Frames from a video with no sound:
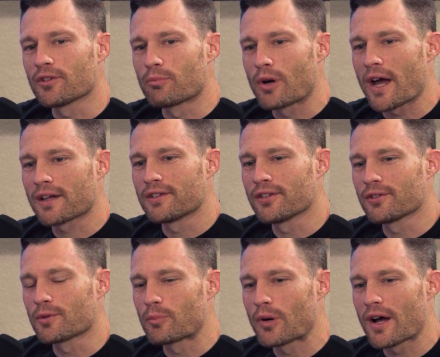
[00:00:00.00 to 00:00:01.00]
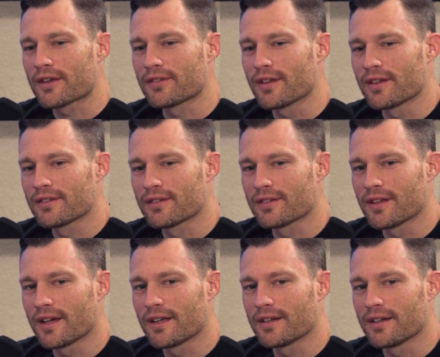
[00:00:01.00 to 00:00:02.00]
practice or process
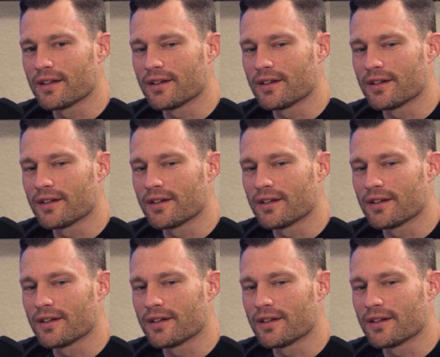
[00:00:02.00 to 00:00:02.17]
that